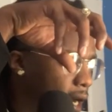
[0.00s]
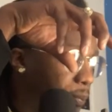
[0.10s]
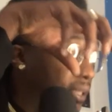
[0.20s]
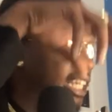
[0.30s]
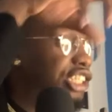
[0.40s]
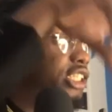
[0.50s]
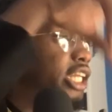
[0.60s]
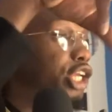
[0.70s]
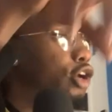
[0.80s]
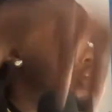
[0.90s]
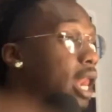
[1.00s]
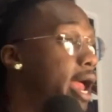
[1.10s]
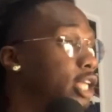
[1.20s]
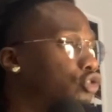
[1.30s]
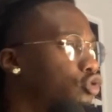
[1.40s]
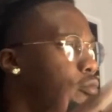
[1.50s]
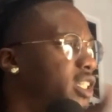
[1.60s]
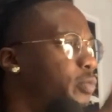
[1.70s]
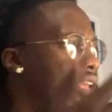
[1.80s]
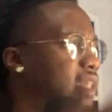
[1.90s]
positioned in your classroom
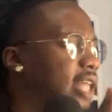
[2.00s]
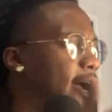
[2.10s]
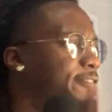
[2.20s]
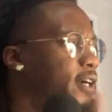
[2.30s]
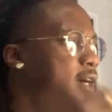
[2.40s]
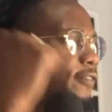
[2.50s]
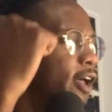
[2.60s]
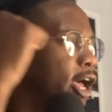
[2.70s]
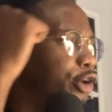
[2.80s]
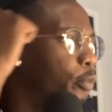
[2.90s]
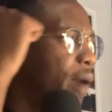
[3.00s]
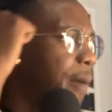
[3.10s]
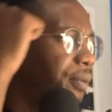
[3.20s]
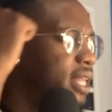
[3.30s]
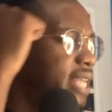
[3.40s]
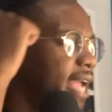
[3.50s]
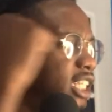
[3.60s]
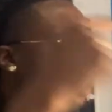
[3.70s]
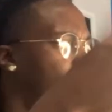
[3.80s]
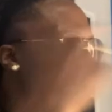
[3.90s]
is based off of your property
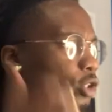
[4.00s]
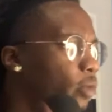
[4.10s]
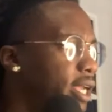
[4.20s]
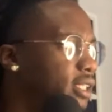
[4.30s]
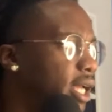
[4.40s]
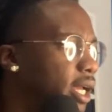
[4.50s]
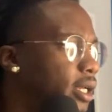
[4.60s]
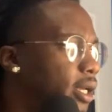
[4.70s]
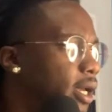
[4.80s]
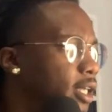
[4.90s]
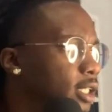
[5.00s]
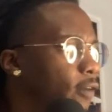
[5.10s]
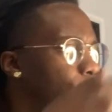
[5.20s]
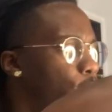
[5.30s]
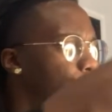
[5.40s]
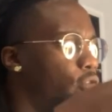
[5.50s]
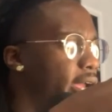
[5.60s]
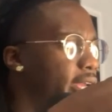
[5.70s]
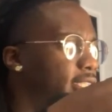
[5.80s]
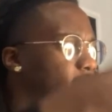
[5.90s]
taxes where you was raised at. So if you was
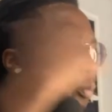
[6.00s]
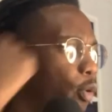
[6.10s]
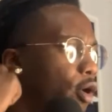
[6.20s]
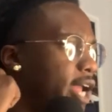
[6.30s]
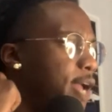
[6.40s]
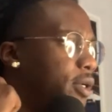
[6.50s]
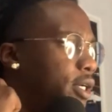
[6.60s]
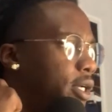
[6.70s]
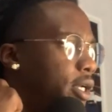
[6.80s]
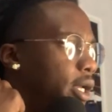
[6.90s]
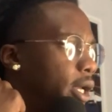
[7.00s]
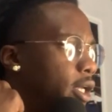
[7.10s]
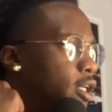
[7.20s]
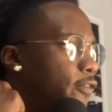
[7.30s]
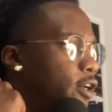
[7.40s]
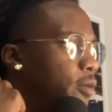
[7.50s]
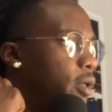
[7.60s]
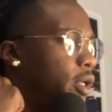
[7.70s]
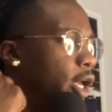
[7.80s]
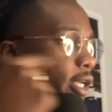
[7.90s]
raised in a poor neighborhood, you feel
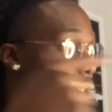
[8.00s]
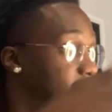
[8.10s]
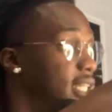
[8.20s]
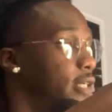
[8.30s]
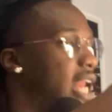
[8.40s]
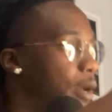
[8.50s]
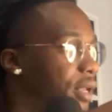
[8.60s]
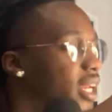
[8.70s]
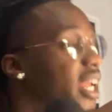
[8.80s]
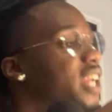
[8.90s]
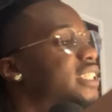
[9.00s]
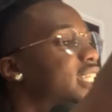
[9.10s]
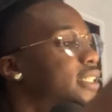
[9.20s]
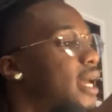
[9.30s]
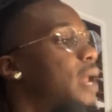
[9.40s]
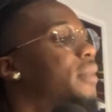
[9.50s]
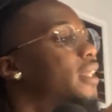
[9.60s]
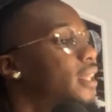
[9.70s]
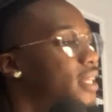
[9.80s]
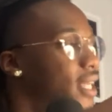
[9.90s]
me? Right now we're getting intersectionality. I'm
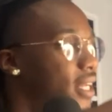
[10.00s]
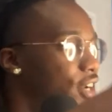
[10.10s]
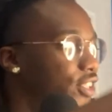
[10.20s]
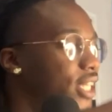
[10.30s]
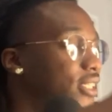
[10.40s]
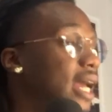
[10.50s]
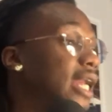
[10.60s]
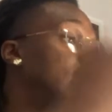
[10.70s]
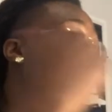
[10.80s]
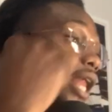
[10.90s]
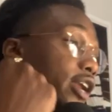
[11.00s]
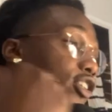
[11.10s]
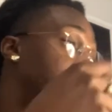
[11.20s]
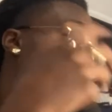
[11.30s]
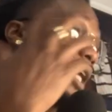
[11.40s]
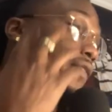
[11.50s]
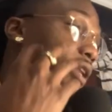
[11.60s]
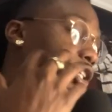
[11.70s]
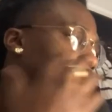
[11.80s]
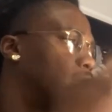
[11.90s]
getting into intersectionality a little later. It's gonna be a
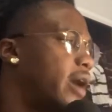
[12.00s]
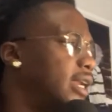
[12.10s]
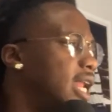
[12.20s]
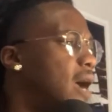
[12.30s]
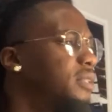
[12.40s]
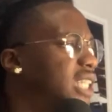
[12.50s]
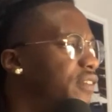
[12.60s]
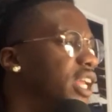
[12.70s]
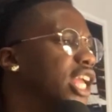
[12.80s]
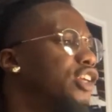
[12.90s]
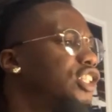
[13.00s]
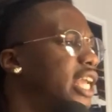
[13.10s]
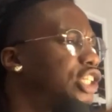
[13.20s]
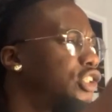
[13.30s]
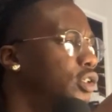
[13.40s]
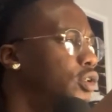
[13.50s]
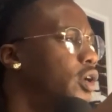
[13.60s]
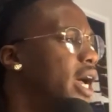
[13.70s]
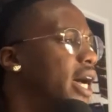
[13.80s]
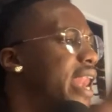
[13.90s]
definition, but right now I'm just giving an
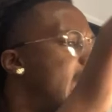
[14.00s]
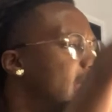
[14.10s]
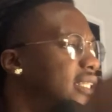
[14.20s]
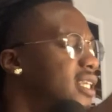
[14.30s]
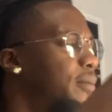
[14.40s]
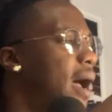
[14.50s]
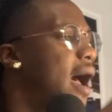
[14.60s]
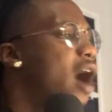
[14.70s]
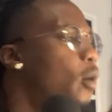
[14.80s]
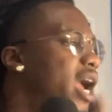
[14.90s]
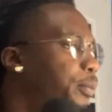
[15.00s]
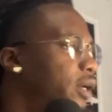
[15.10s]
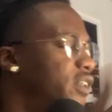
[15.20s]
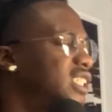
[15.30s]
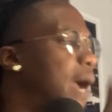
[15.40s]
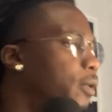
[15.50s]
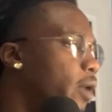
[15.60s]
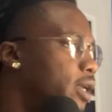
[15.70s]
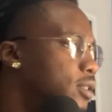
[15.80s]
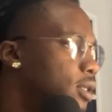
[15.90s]
intersectional analysis about how white privilege
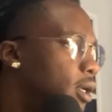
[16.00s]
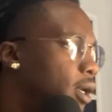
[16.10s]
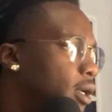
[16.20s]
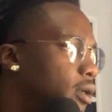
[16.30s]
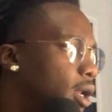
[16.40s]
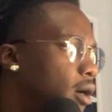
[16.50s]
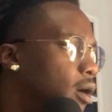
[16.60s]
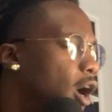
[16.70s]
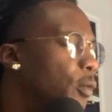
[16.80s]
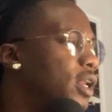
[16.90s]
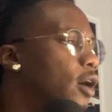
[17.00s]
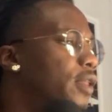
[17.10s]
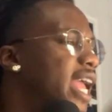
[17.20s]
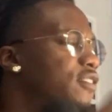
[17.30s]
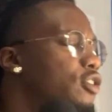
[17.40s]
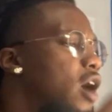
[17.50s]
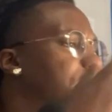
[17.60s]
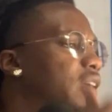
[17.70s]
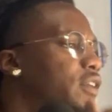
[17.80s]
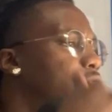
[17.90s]
operates. We know that even though
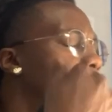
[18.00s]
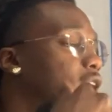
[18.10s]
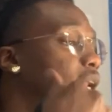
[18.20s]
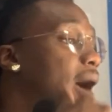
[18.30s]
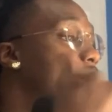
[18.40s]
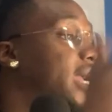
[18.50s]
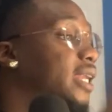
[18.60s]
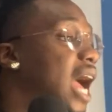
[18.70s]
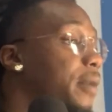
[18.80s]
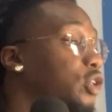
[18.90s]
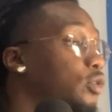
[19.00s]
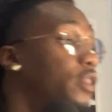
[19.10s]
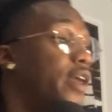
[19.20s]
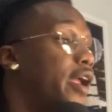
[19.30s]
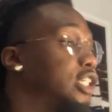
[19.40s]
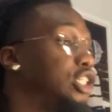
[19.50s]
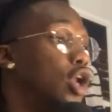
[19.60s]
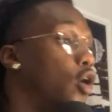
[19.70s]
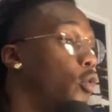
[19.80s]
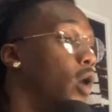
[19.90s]
I'm talking about economics, there is
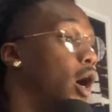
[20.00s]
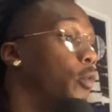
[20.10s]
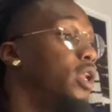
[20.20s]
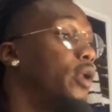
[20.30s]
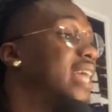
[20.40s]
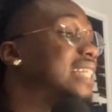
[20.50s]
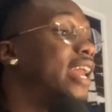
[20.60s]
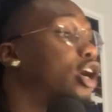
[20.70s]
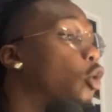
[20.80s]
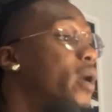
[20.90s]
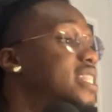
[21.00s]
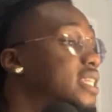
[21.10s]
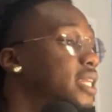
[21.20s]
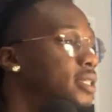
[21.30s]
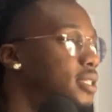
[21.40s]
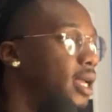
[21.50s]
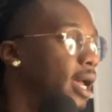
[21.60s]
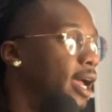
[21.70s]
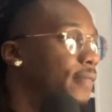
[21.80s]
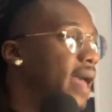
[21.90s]
no, we know that it's not a coincidence
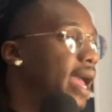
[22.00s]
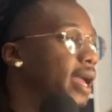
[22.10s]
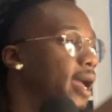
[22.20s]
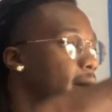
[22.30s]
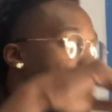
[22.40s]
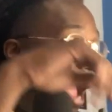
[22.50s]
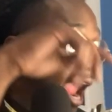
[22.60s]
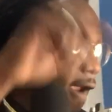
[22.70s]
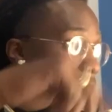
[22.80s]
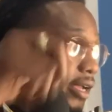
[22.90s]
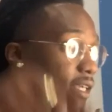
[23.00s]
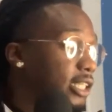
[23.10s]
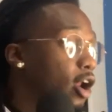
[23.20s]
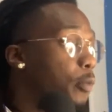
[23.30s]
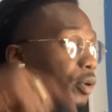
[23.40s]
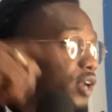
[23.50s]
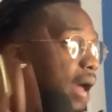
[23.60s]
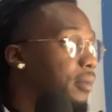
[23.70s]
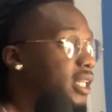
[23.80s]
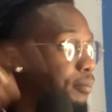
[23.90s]
that areas that are
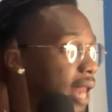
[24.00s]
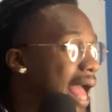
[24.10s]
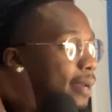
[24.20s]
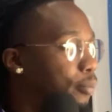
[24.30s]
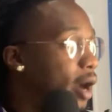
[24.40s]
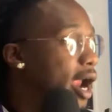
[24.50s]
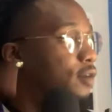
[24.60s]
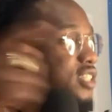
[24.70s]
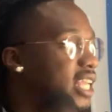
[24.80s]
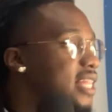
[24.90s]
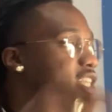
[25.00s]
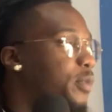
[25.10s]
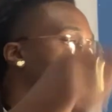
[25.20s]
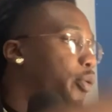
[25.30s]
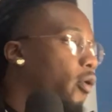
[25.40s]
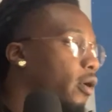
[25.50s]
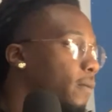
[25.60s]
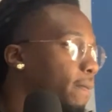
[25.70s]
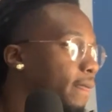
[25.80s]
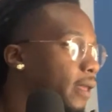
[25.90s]
predominantly black and brown tend to be poor.
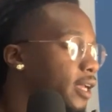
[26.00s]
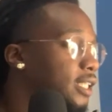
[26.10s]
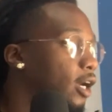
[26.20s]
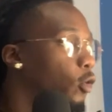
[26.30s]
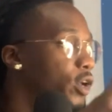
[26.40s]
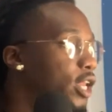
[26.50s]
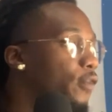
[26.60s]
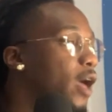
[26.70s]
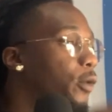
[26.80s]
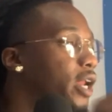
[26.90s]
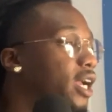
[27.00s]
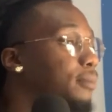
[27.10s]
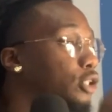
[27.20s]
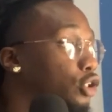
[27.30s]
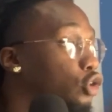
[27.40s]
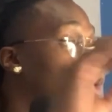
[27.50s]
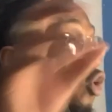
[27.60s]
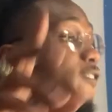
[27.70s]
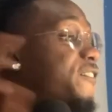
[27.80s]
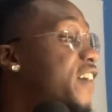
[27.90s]
So we know that when it comes to
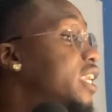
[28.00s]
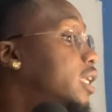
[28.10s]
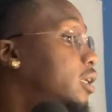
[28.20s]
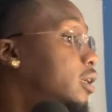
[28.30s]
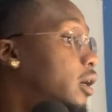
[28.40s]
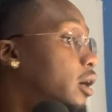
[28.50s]
school funding,